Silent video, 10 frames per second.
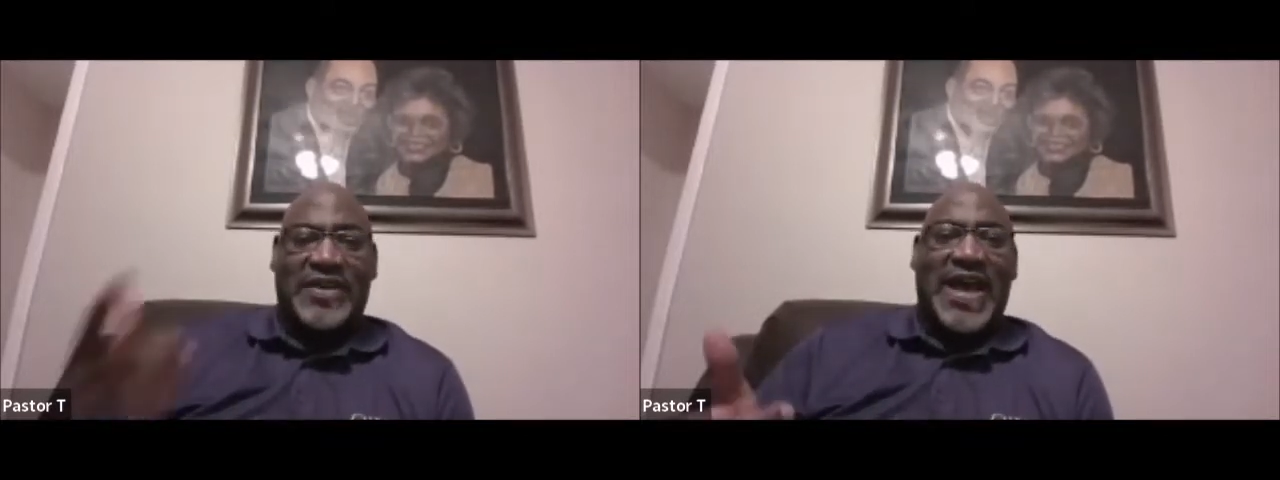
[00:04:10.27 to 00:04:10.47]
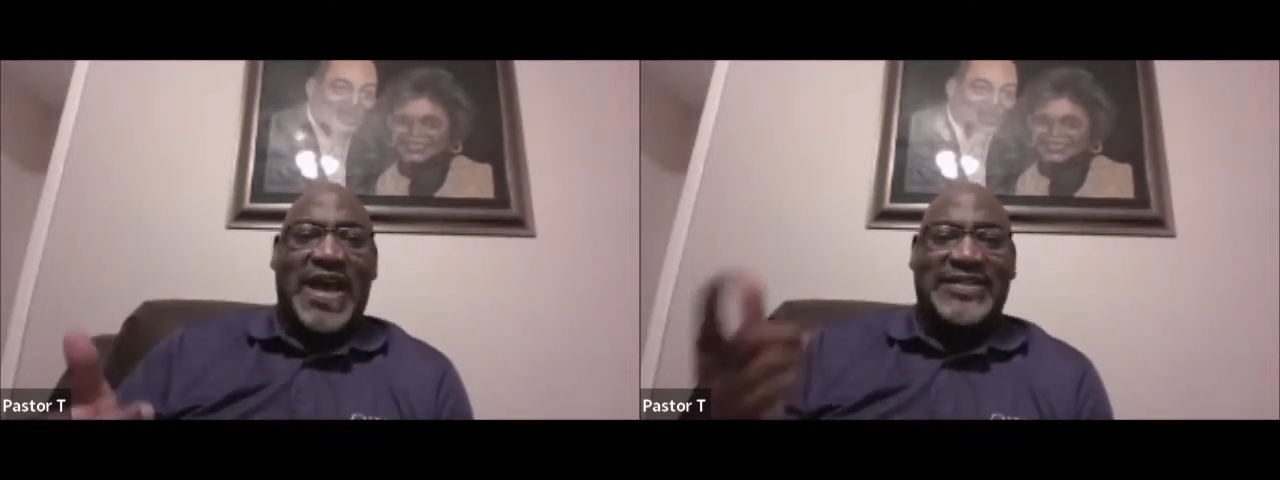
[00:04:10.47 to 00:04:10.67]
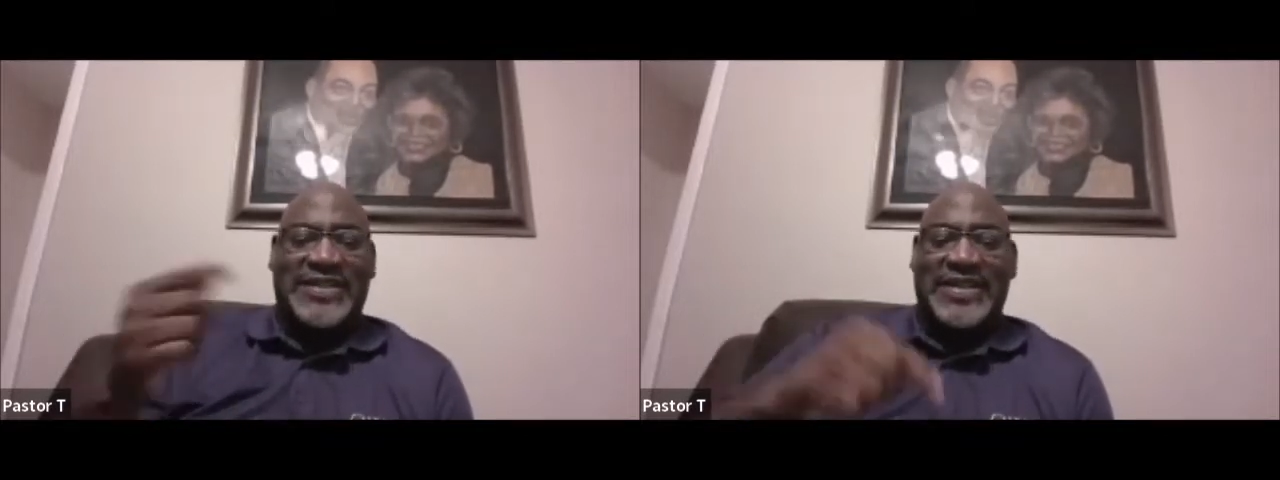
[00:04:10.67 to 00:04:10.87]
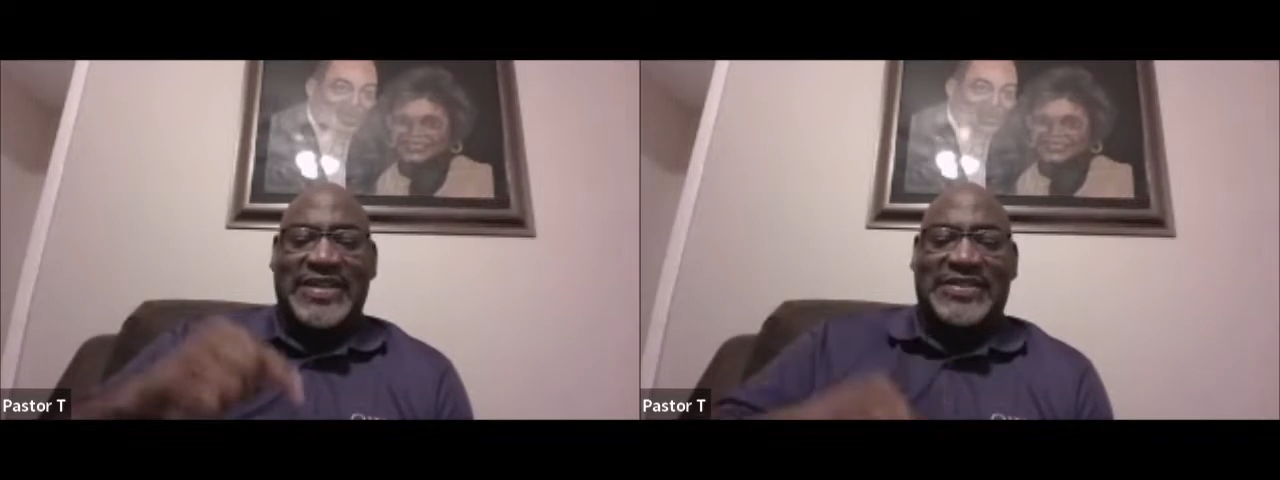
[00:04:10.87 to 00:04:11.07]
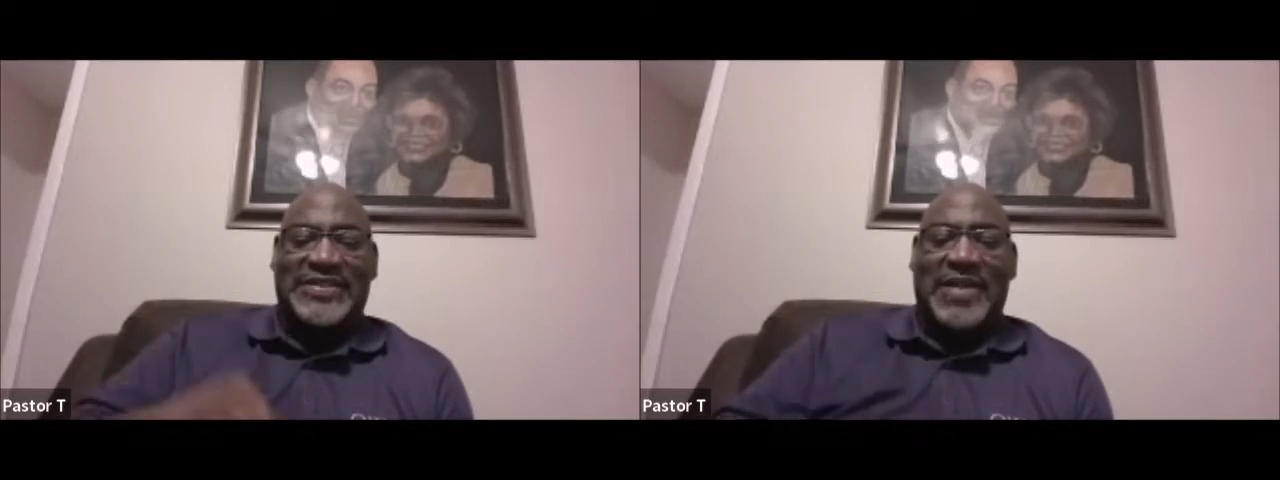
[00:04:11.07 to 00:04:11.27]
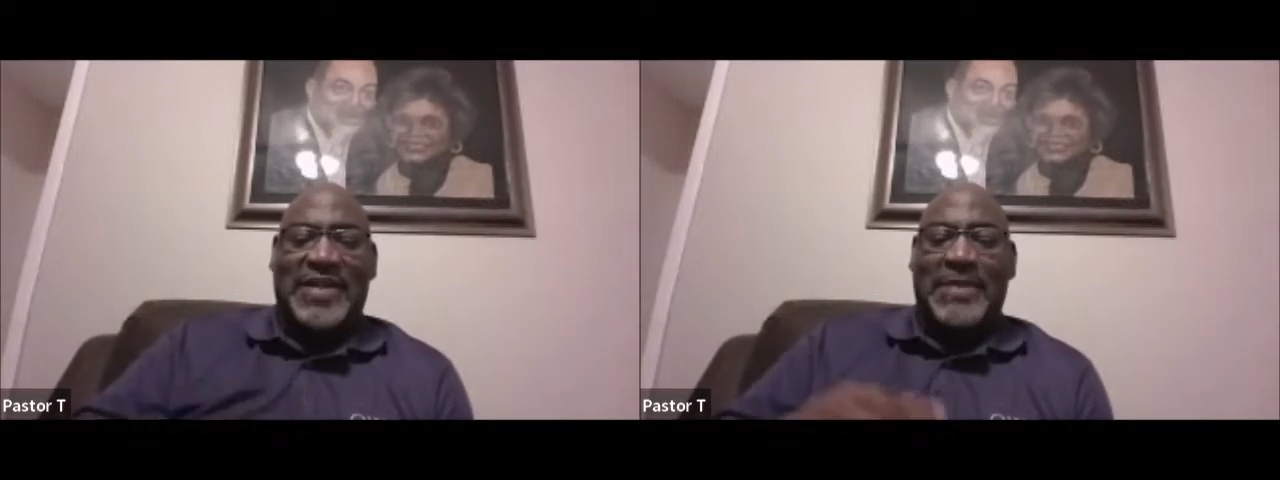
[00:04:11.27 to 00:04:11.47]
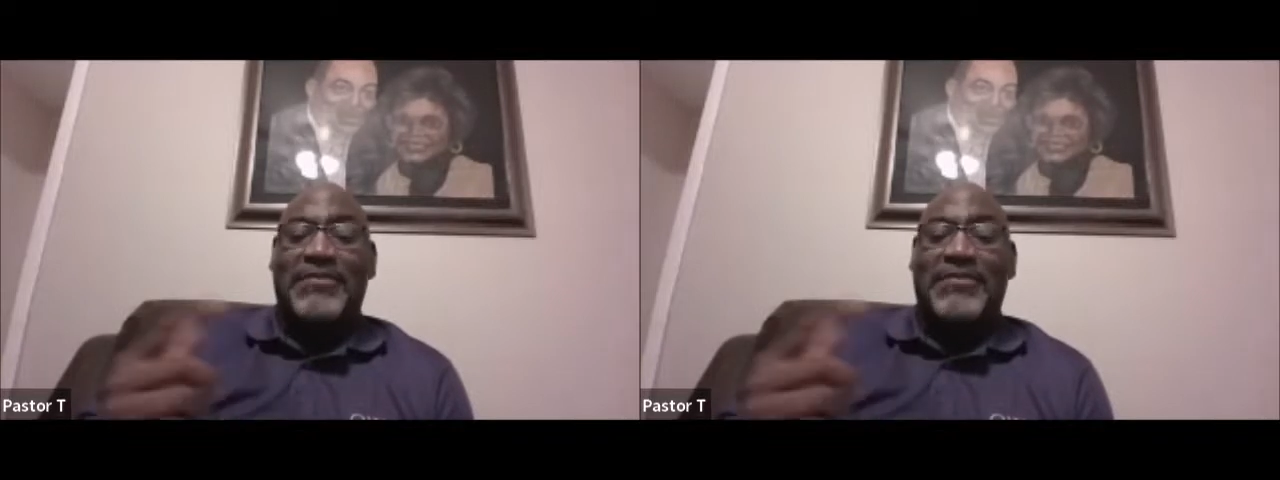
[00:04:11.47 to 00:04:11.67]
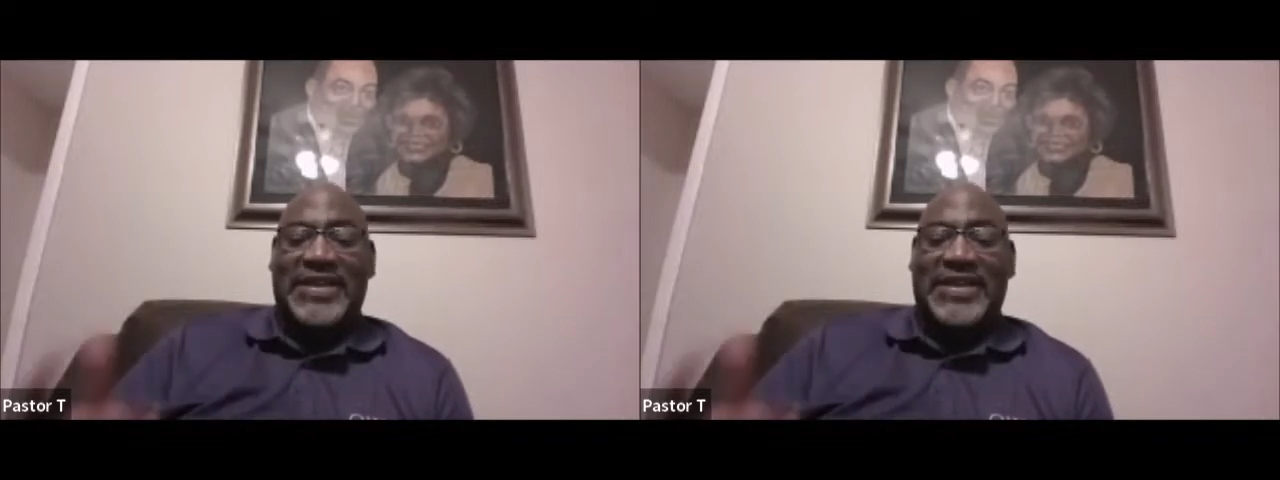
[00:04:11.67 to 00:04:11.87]
God is saying this to Abraham
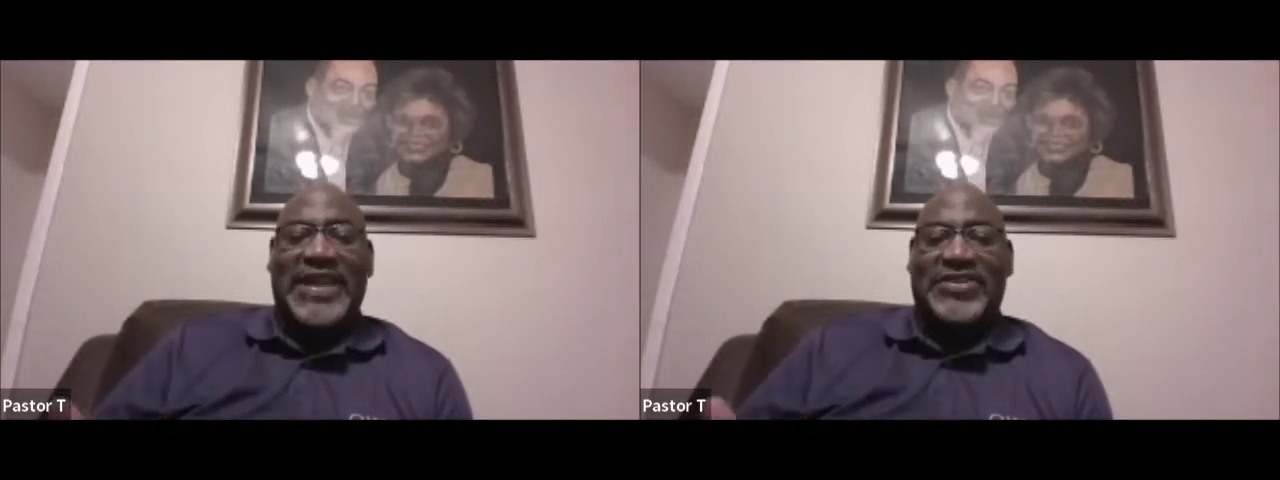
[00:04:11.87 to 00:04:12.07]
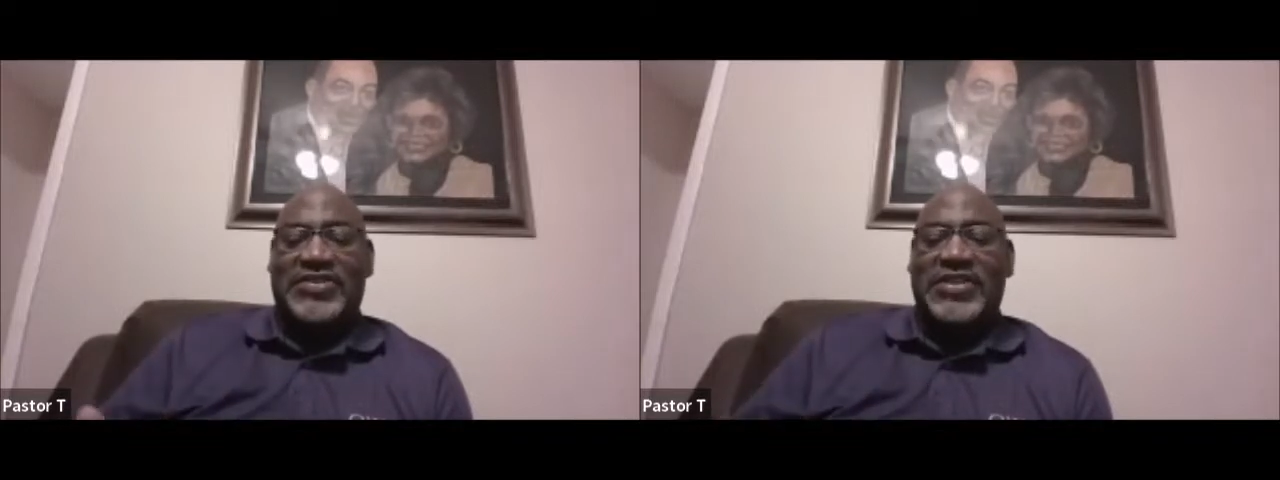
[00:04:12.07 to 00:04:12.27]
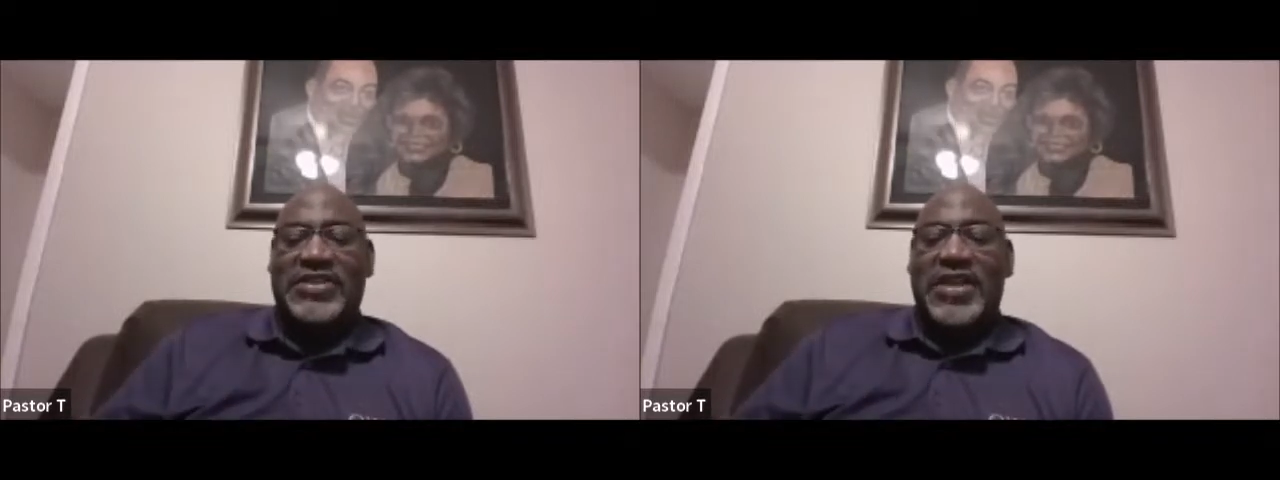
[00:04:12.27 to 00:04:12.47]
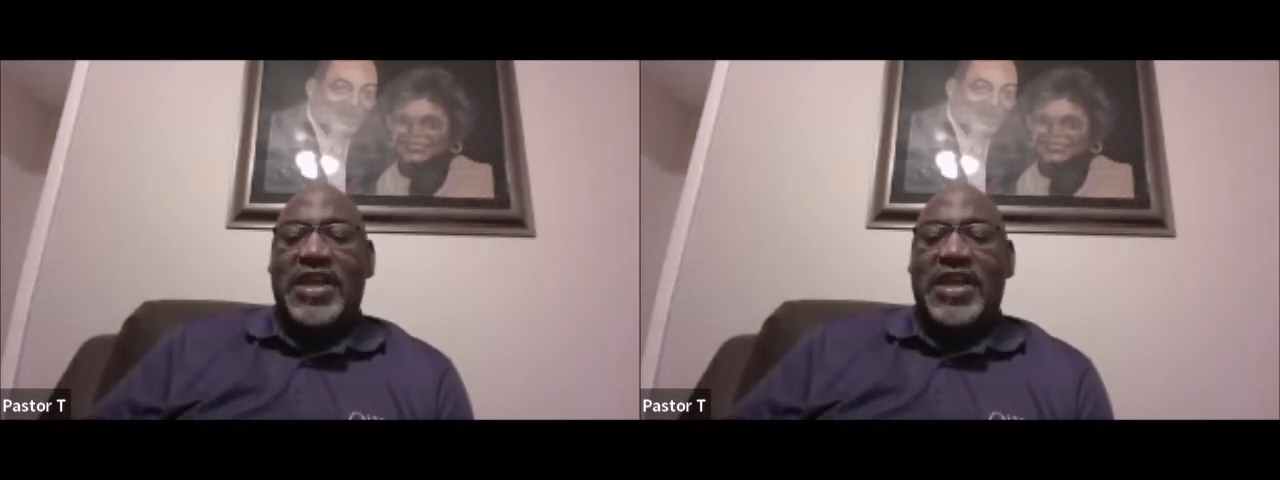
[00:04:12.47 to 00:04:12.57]
of many nations.